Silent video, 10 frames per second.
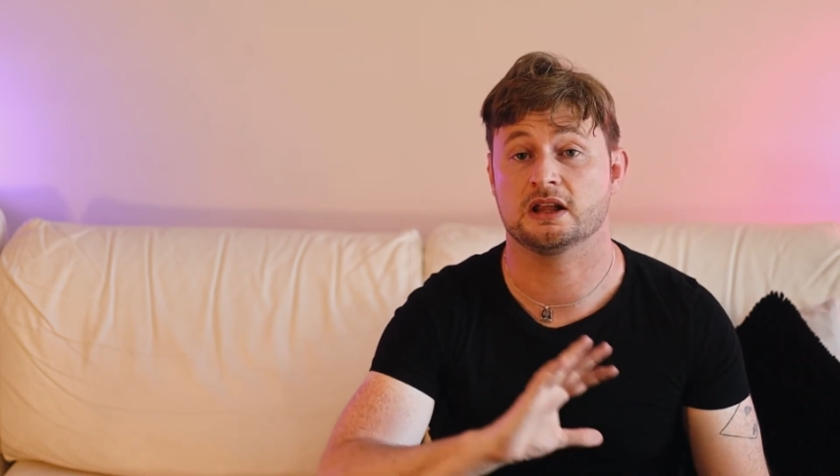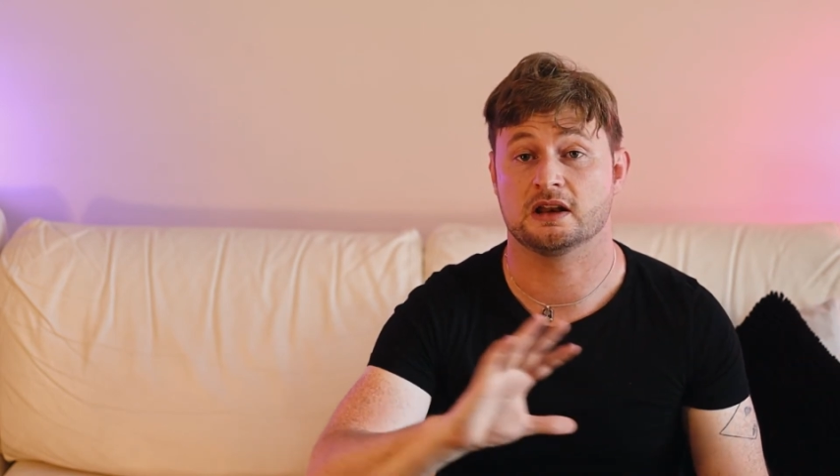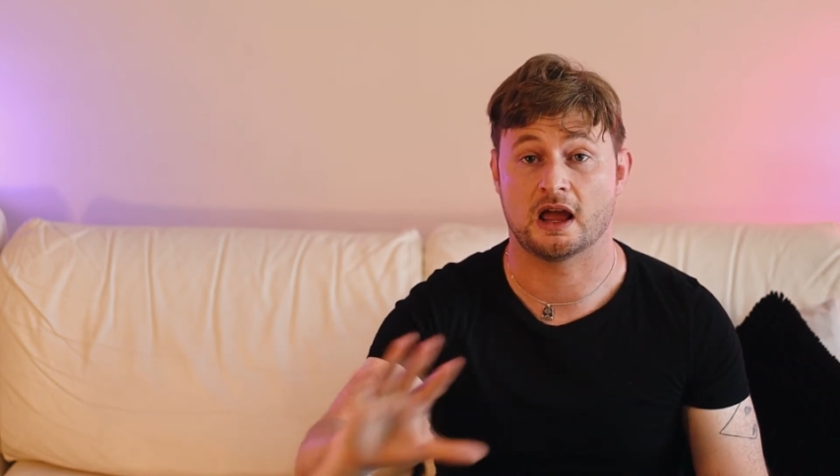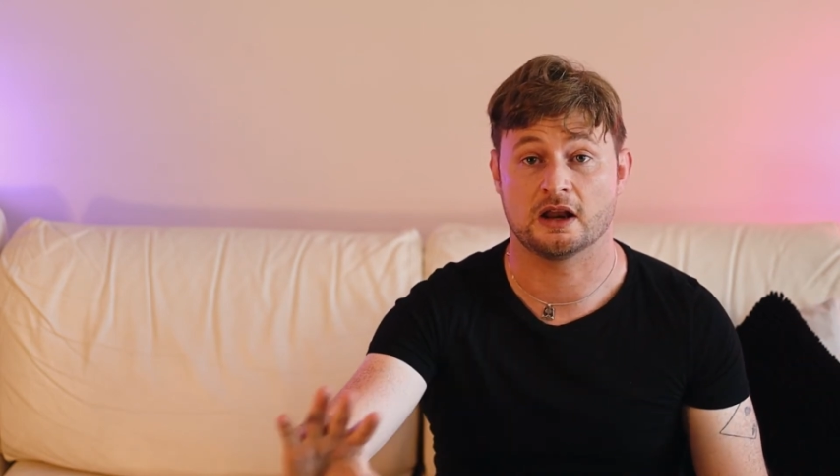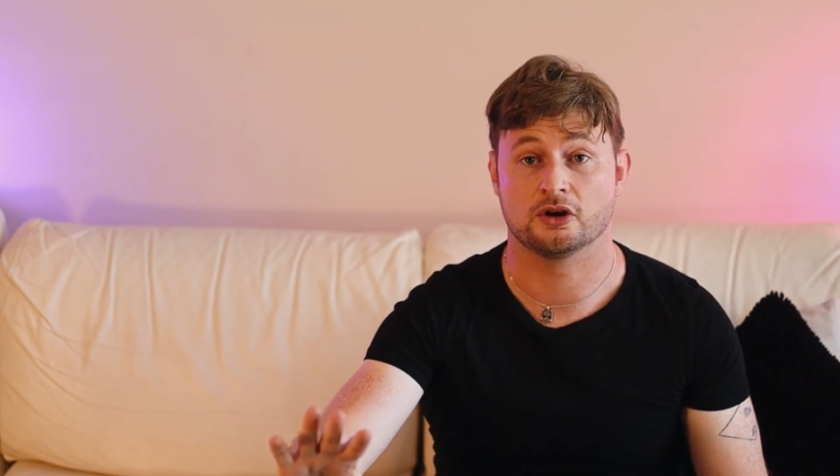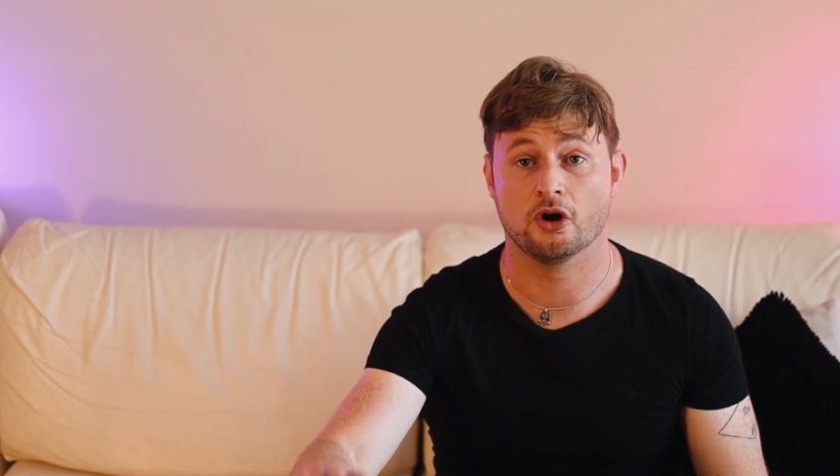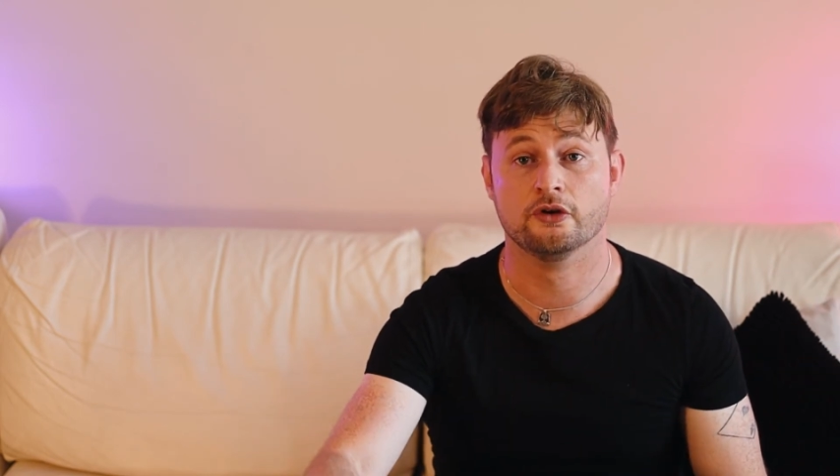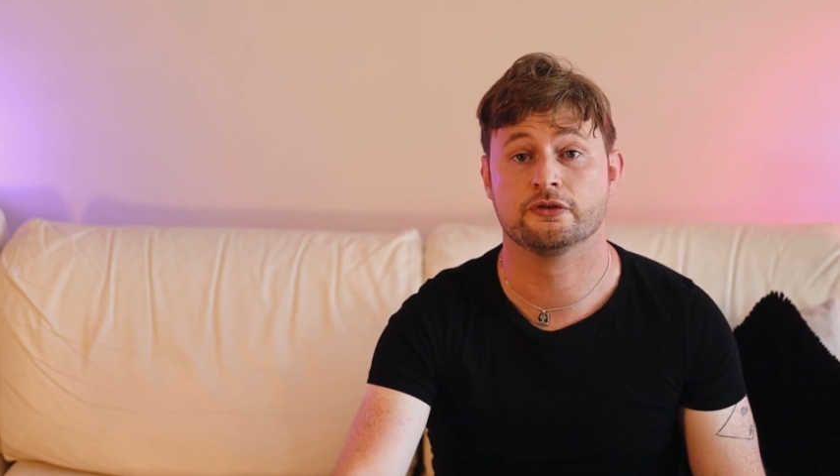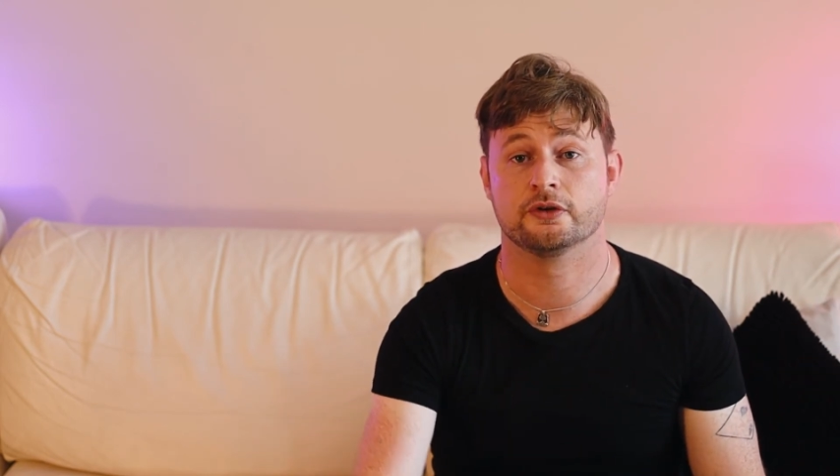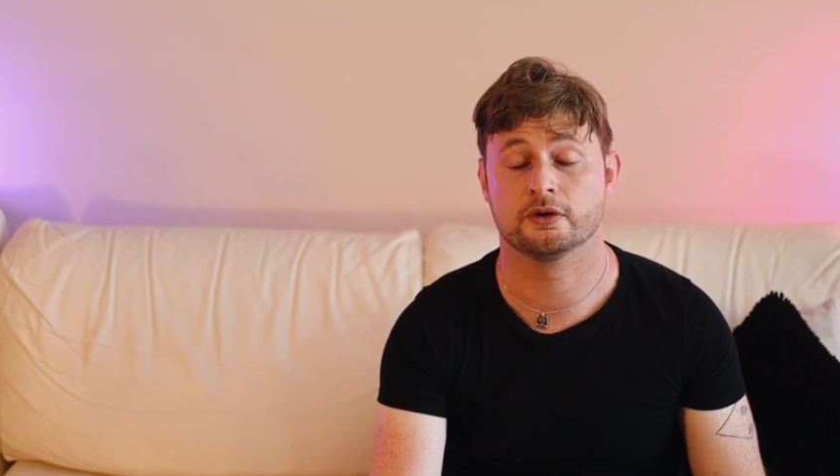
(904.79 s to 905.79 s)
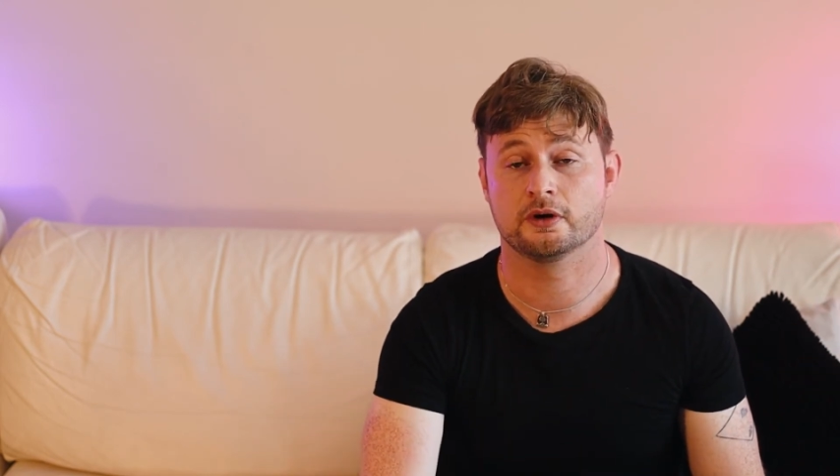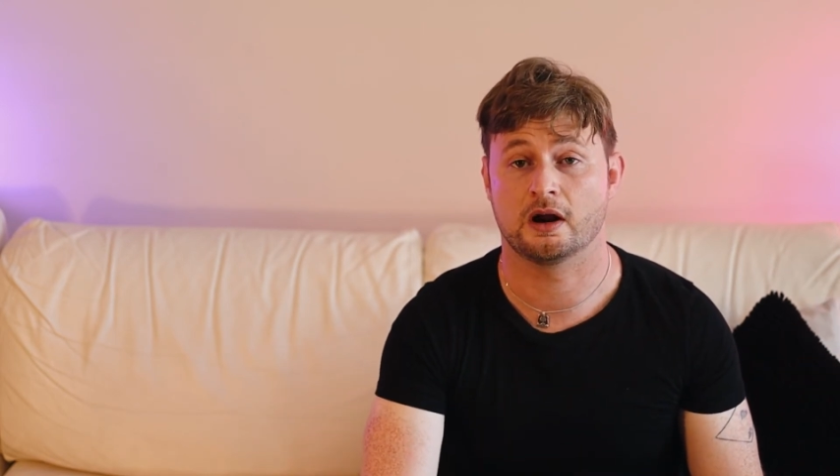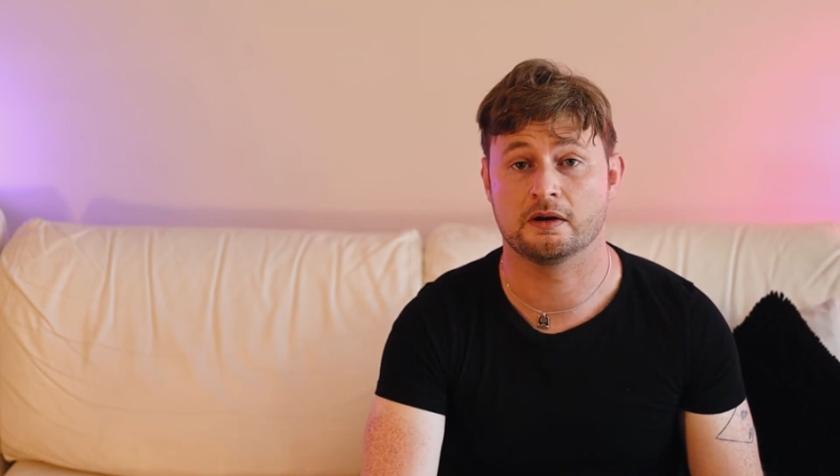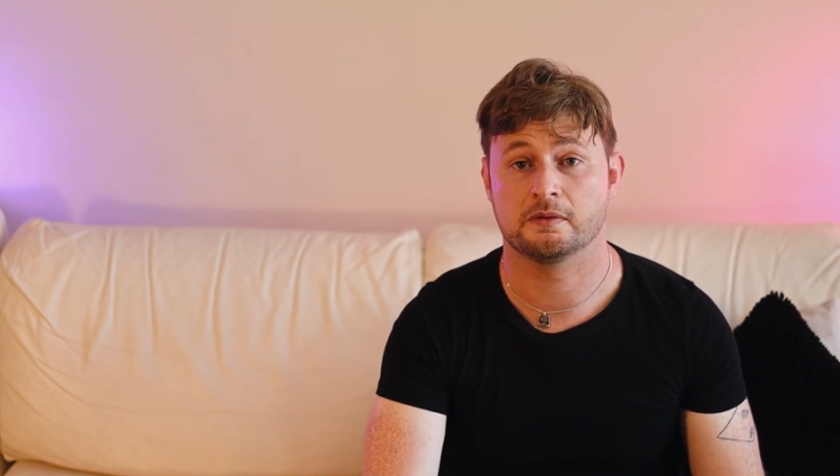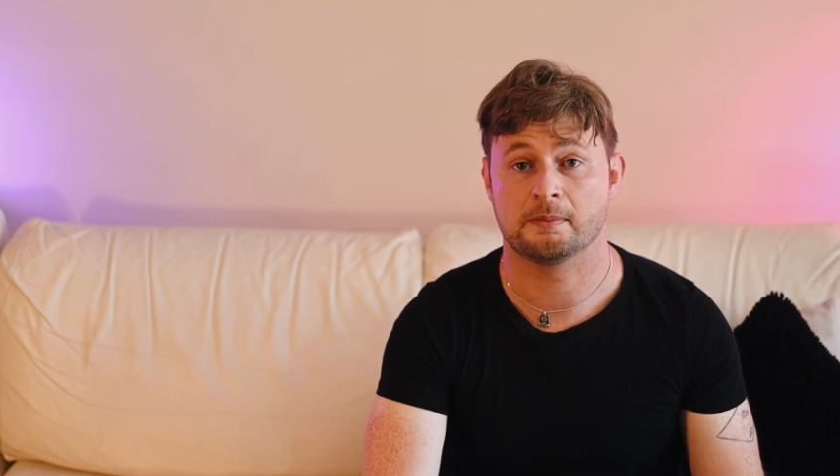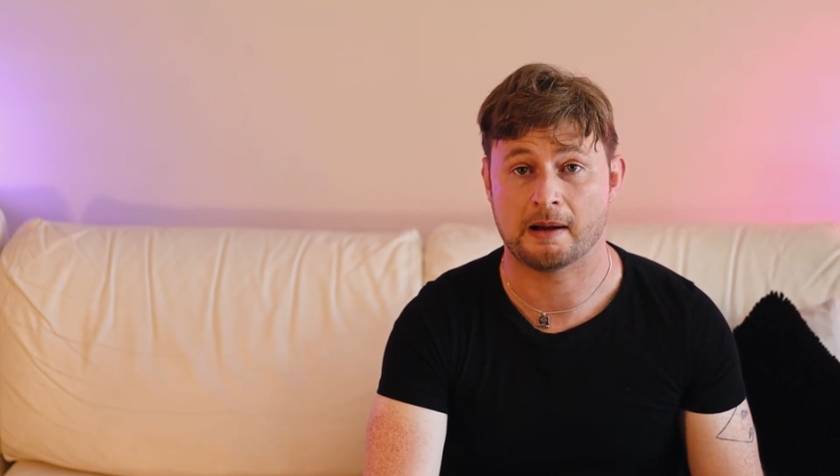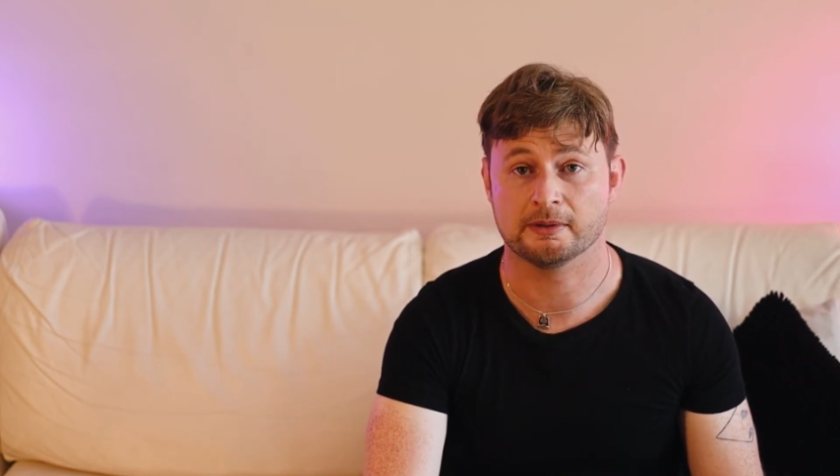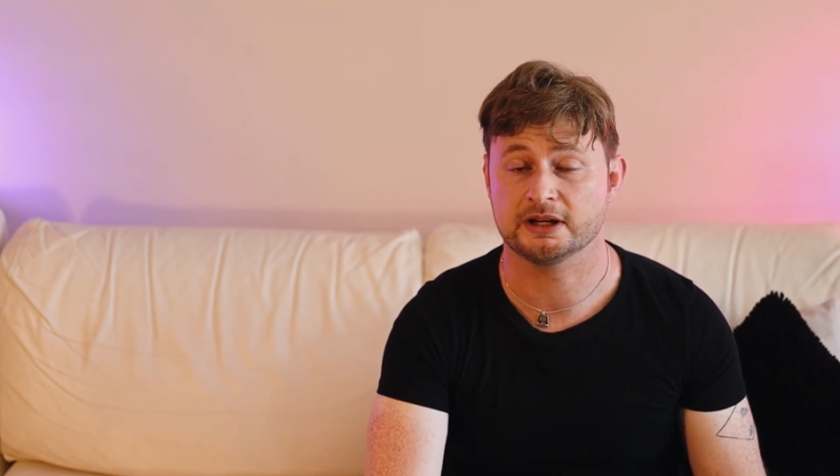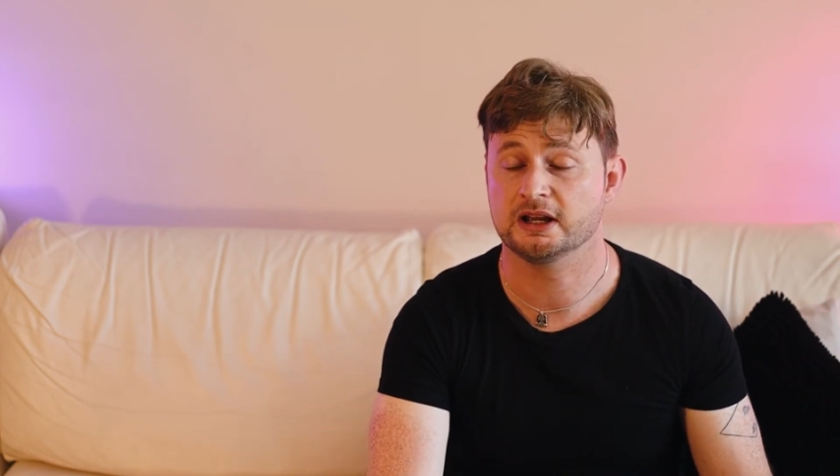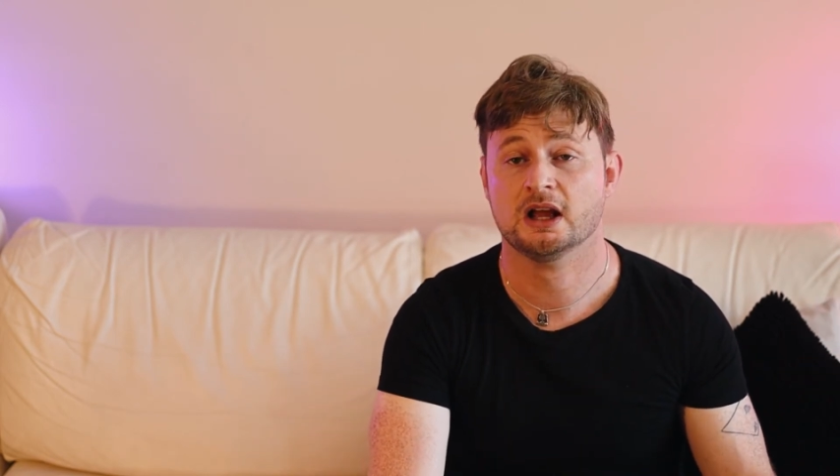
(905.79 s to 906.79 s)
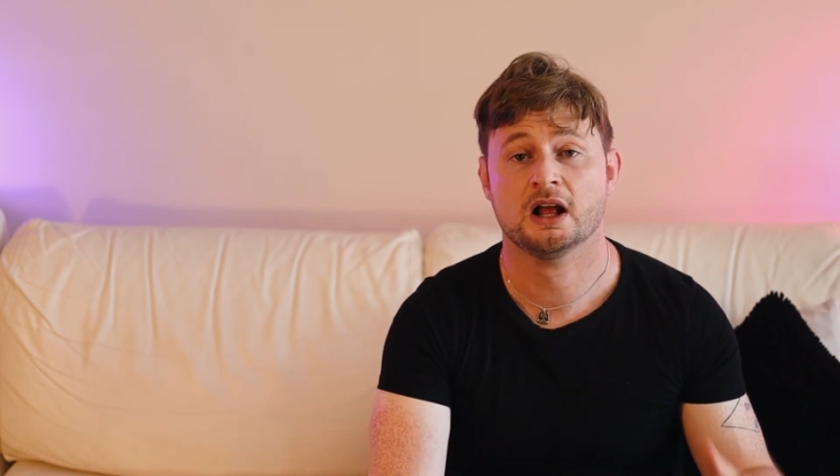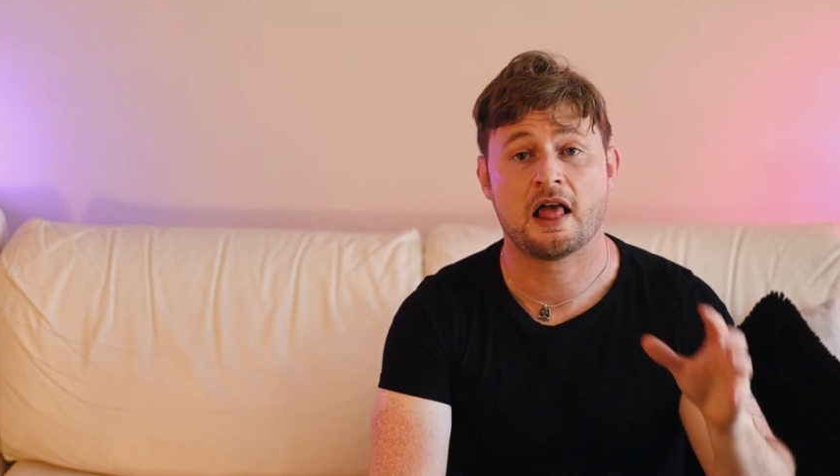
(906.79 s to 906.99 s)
and go for a republic.